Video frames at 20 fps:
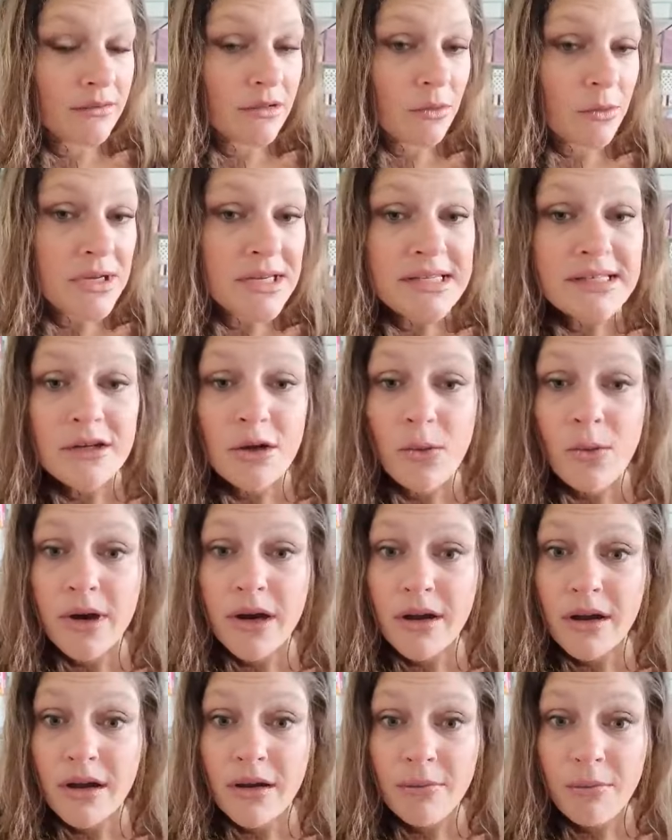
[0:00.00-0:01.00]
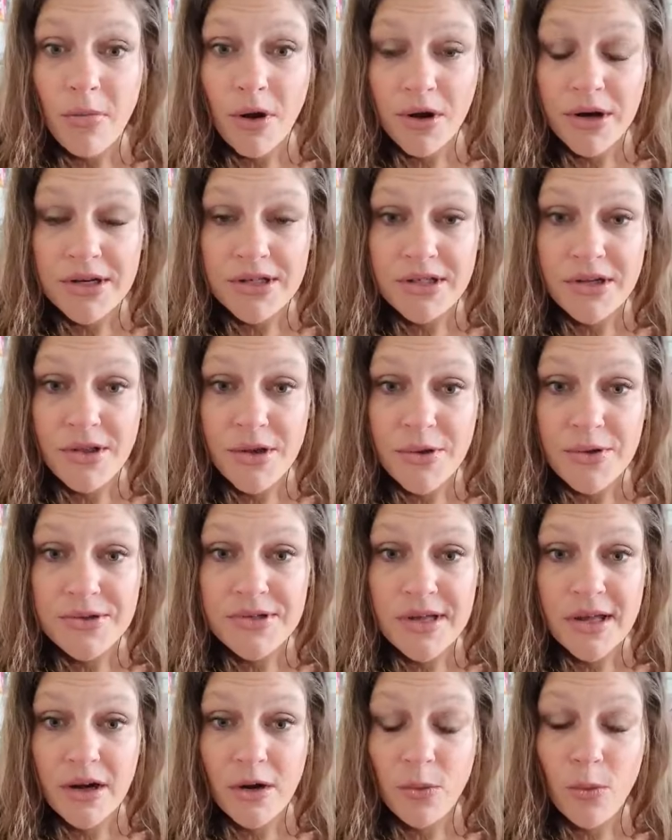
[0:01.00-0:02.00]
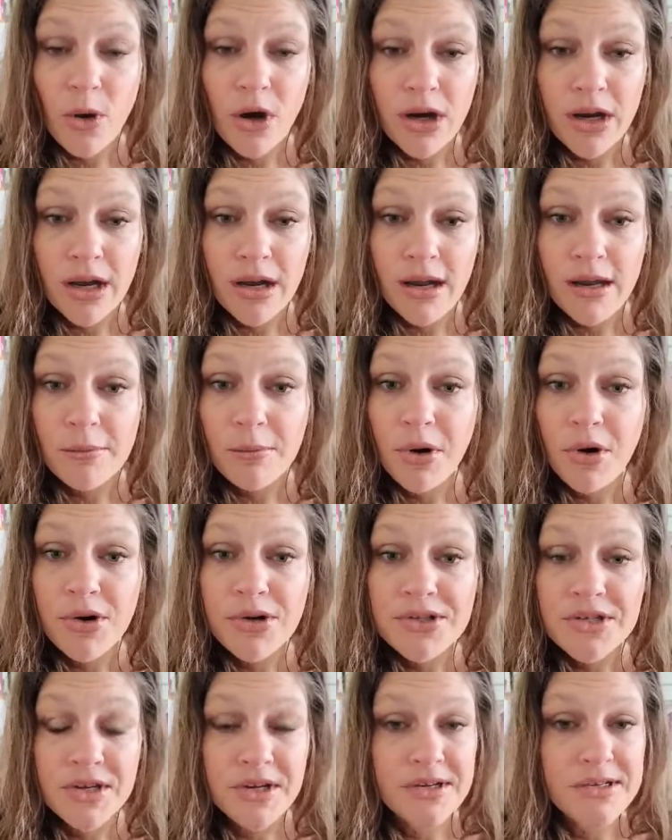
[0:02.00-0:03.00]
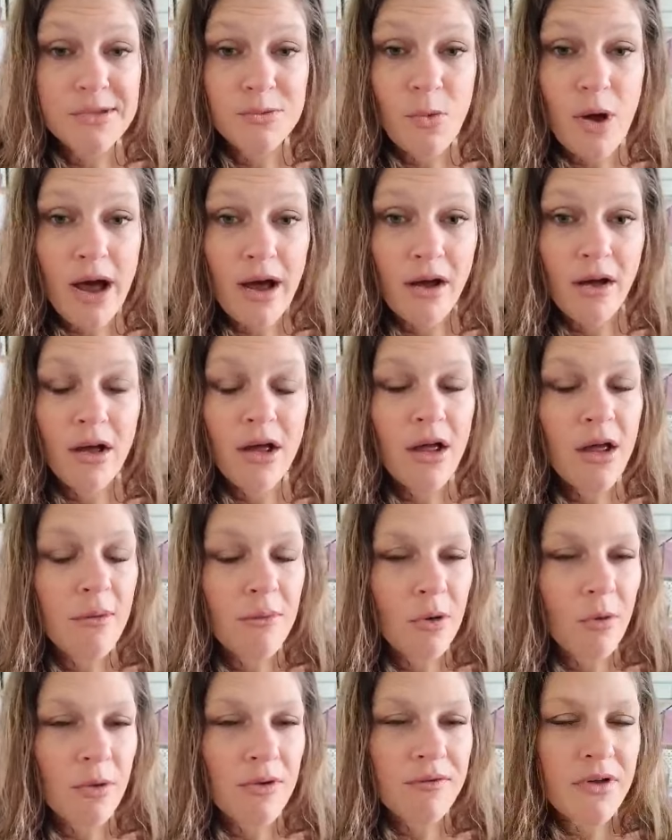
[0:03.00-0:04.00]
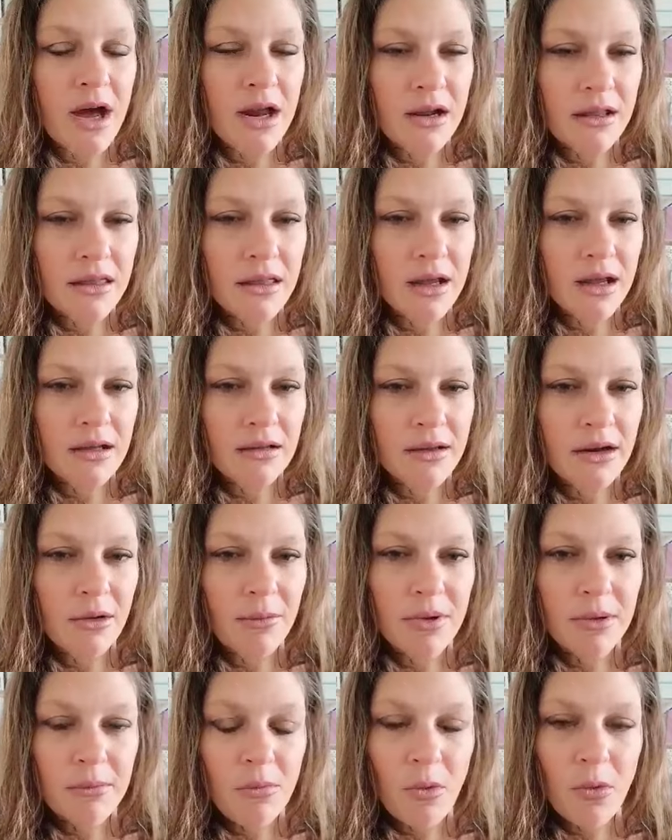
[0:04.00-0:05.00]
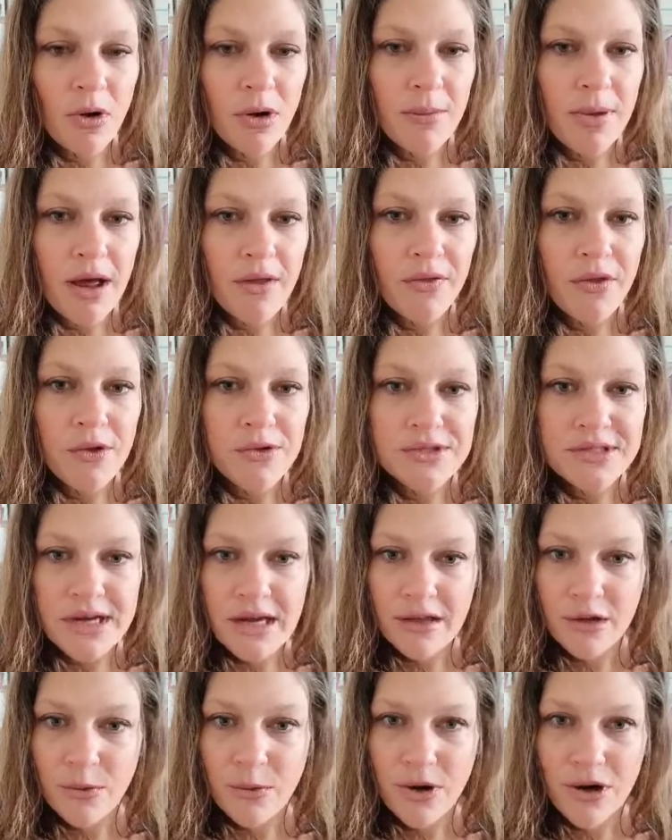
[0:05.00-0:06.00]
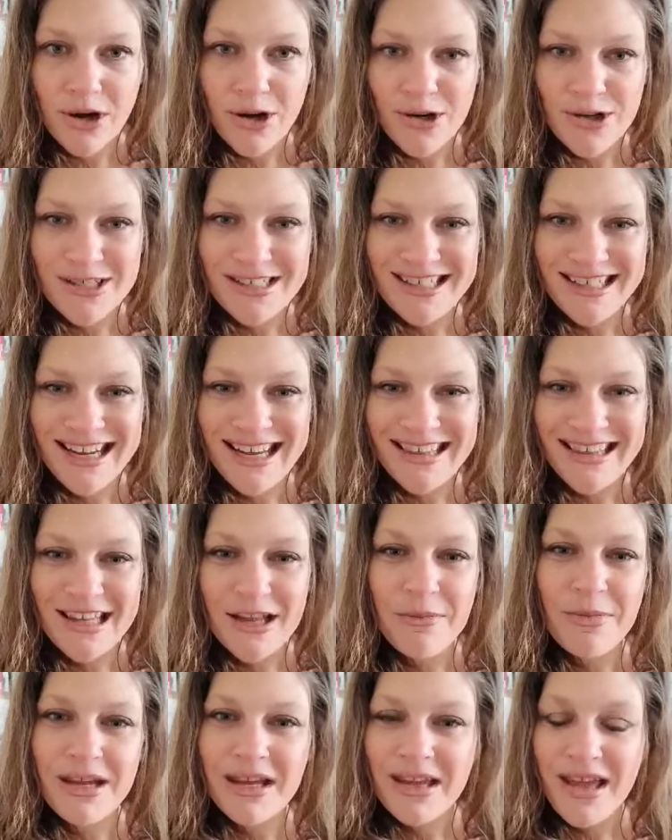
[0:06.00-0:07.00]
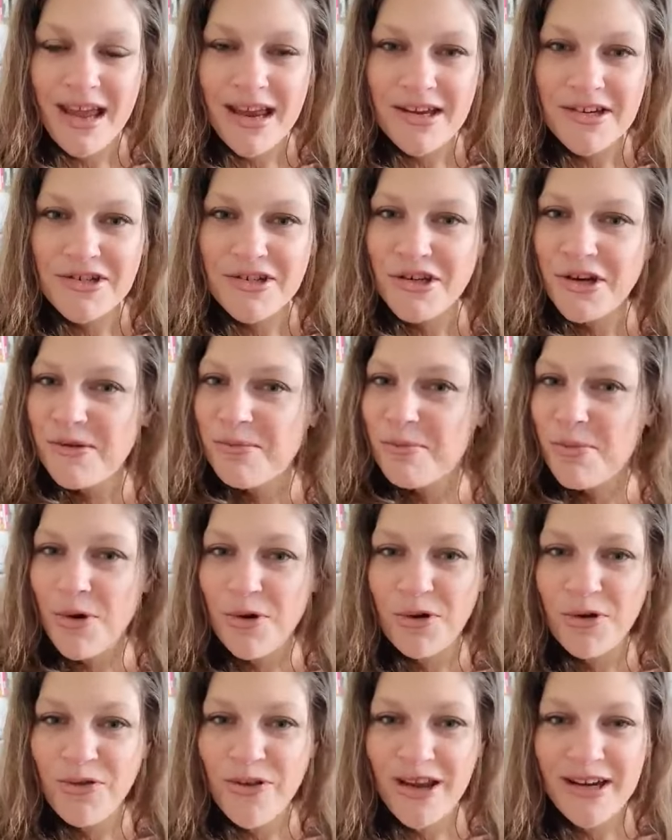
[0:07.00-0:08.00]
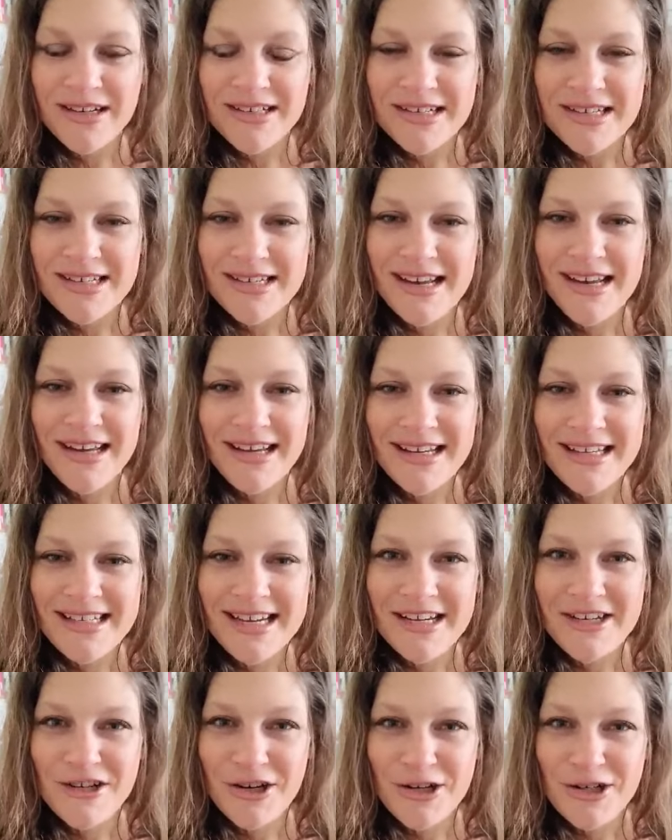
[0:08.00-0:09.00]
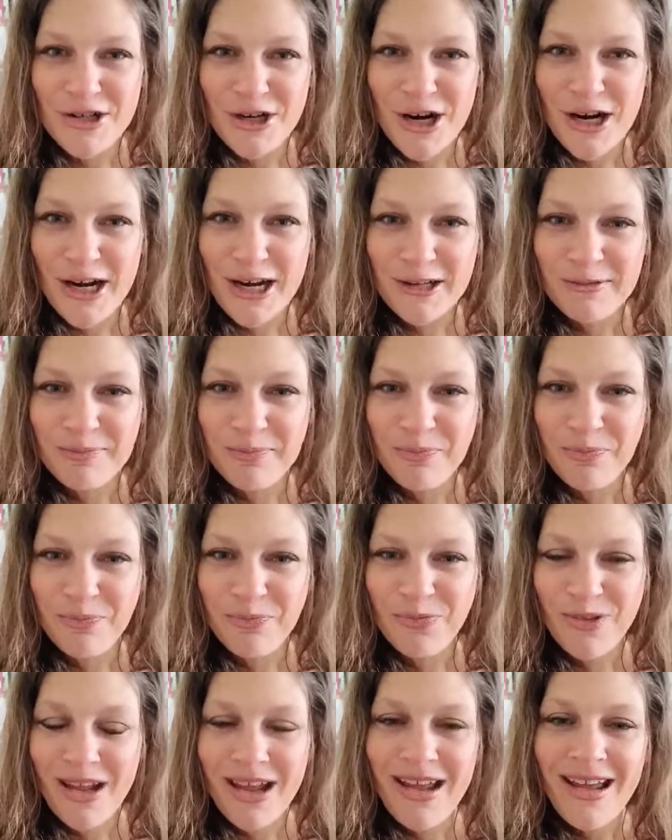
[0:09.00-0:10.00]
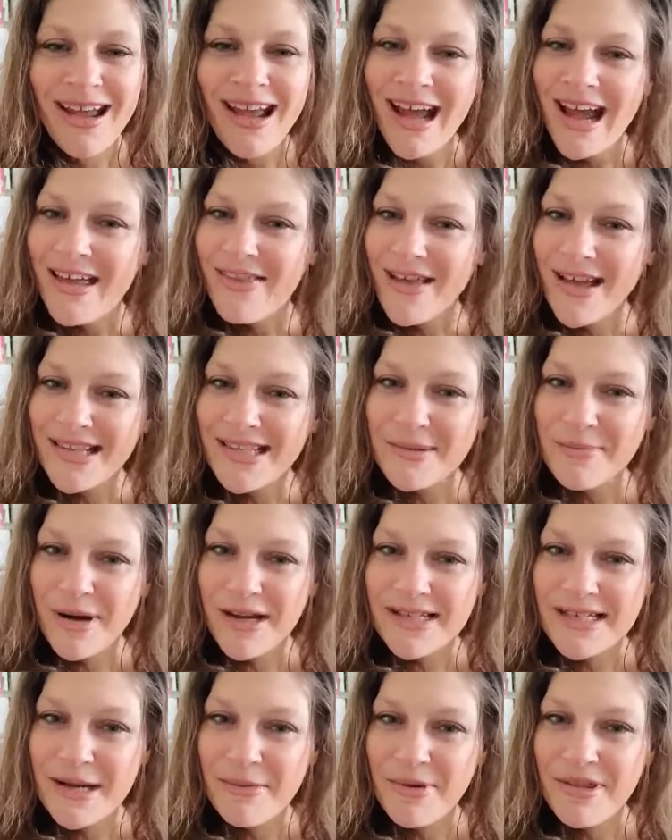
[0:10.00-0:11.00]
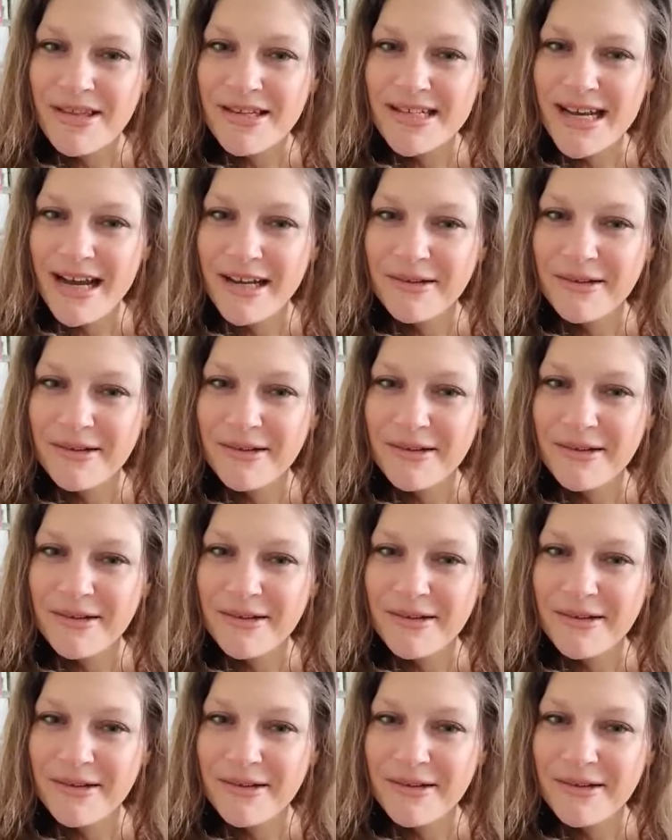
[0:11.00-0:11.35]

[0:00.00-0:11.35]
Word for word: We still want to market to those that are working in person as well, but we've got to think a little bit more about those teleworkers to get them engaged and motivated to attend our training. And that's my tip of the day.